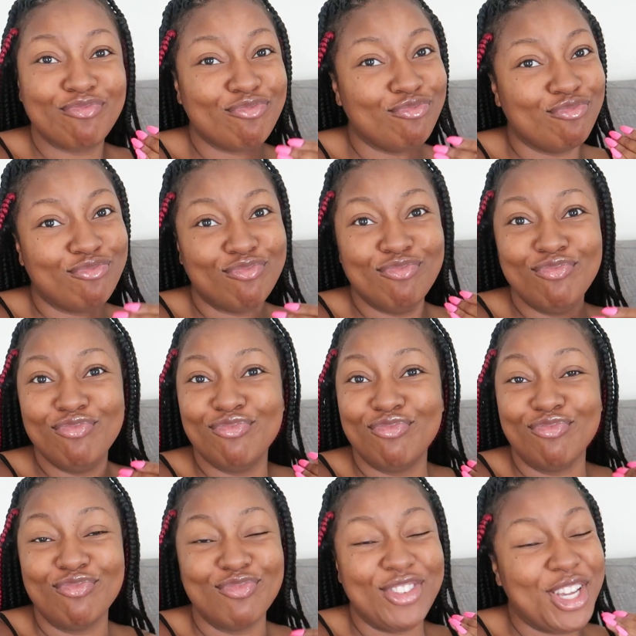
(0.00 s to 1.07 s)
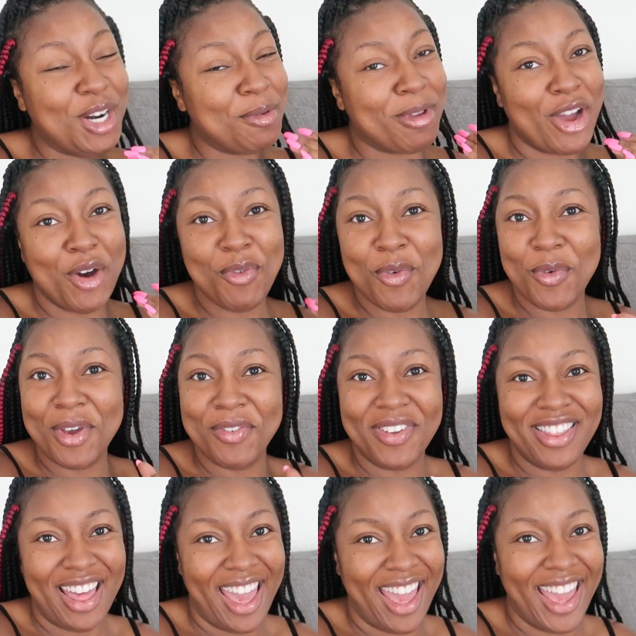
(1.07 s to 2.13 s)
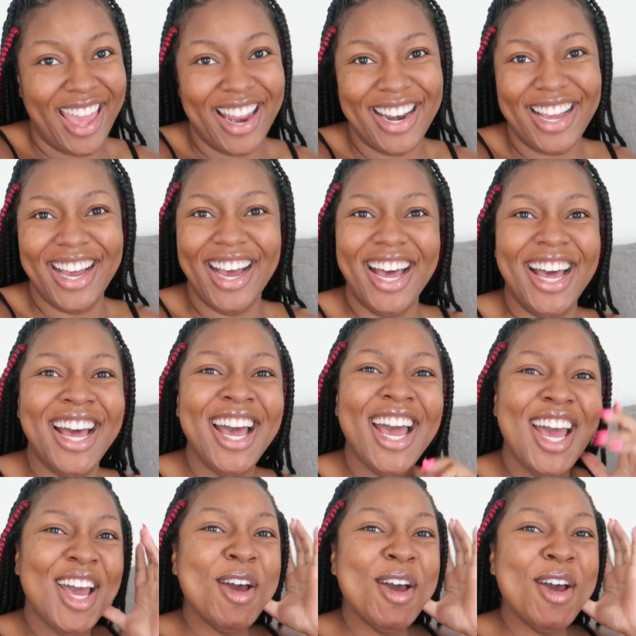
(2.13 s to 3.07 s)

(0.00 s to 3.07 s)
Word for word: it'll be over with for that.